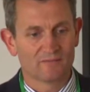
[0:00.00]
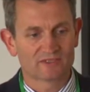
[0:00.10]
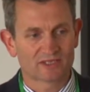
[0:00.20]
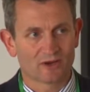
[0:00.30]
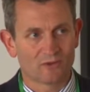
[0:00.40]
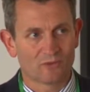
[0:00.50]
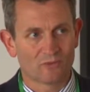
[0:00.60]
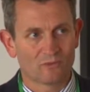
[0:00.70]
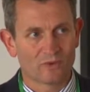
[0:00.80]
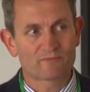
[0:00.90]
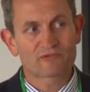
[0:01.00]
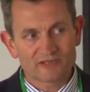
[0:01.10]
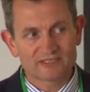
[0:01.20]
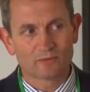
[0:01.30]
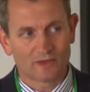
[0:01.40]
So we're
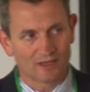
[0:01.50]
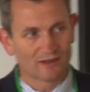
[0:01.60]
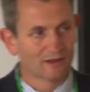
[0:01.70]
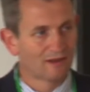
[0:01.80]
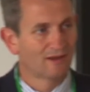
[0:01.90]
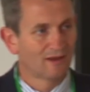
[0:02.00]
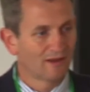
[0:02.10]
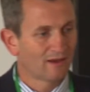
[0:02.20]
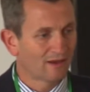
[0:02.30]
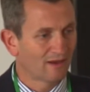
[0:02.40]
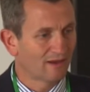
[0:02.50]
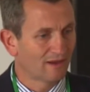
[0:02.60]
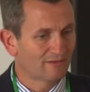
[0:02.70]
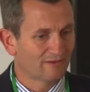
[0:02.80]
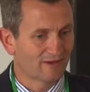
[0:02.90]
pretty well
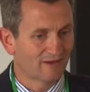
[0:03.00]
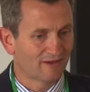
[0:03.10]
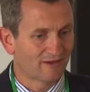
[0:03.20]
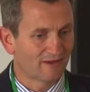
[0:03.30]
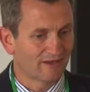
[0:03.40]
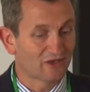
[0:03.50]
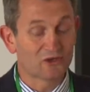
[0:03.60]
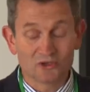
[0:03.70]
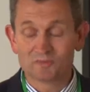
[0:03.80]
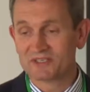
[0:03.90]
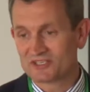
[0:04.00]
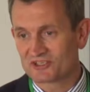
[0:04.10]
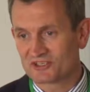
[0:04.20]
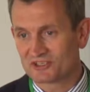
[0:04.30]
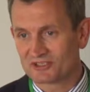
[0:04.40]
in a good
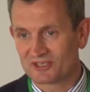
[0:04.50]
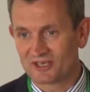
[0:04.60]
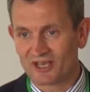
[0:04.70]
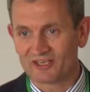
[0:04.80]
position to